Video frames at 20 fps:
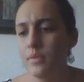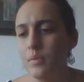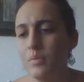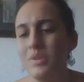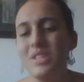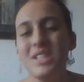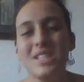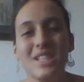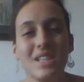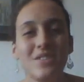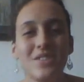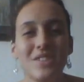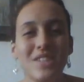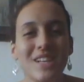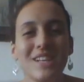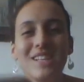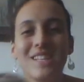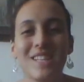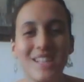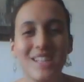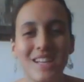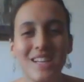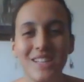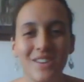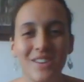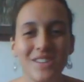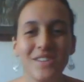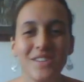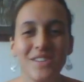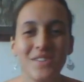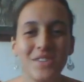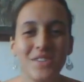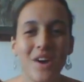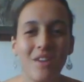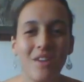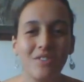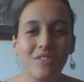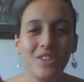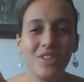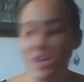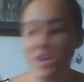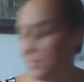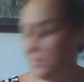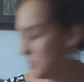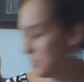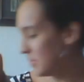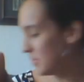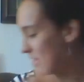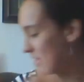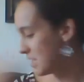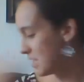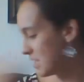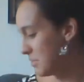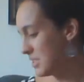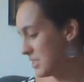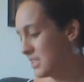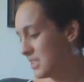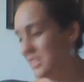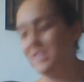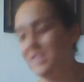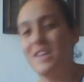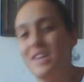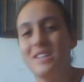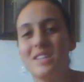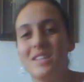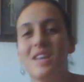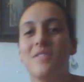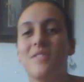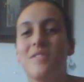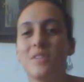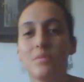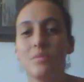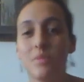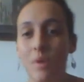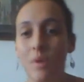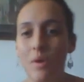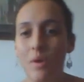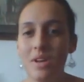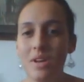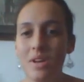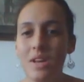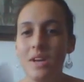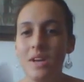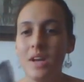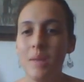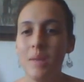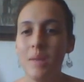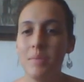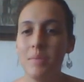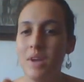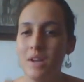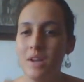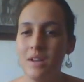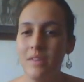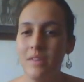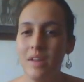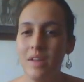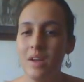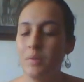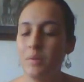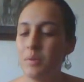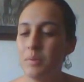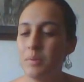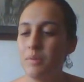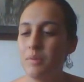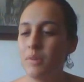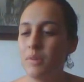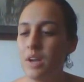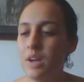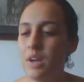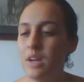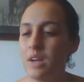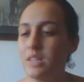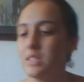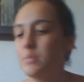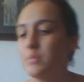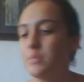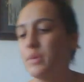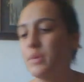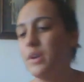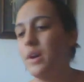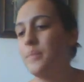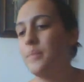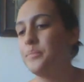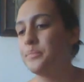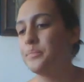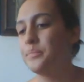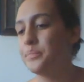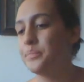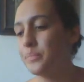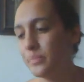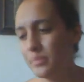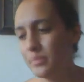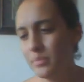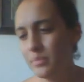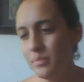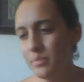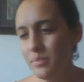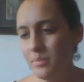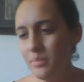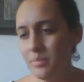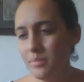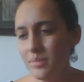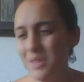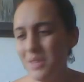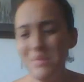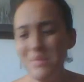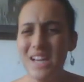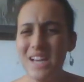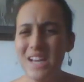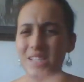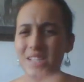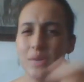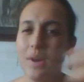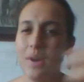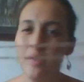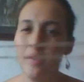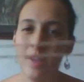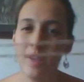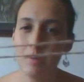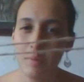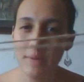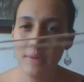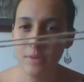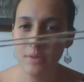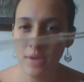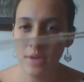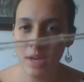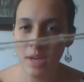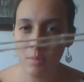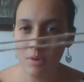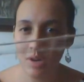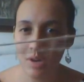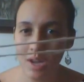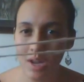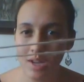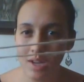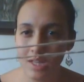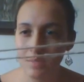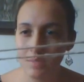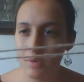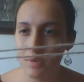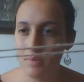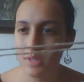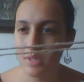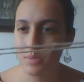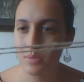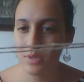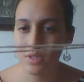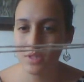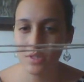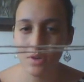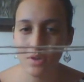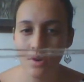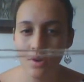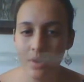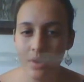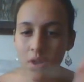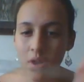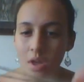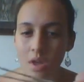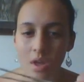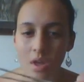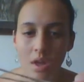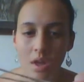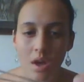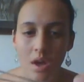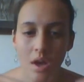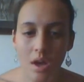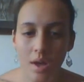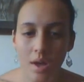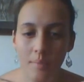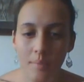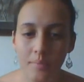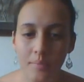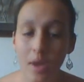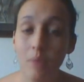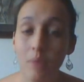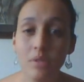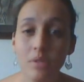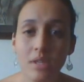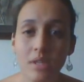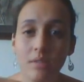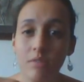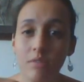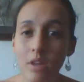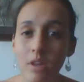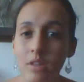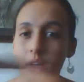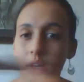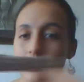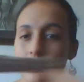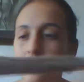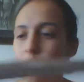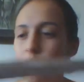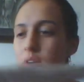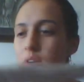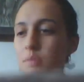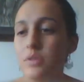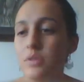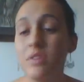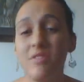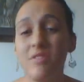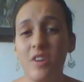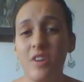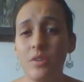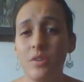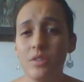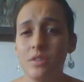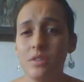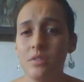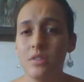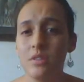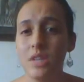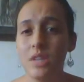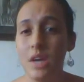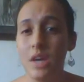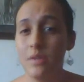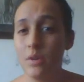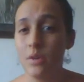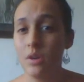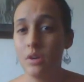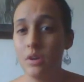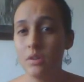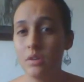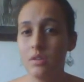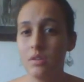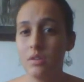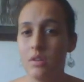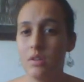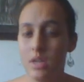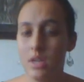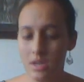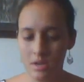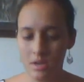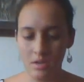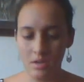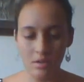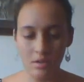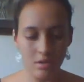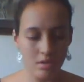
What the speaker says: which is interesting because it also softened up, the same as these guys. Like if this was already knitted up and I had done that, it would have been really nice, but yeah, so I don't think I'm going to be doing any more dyeing experiments with this yarn. Frankly, I was afraid it was going to felt together in a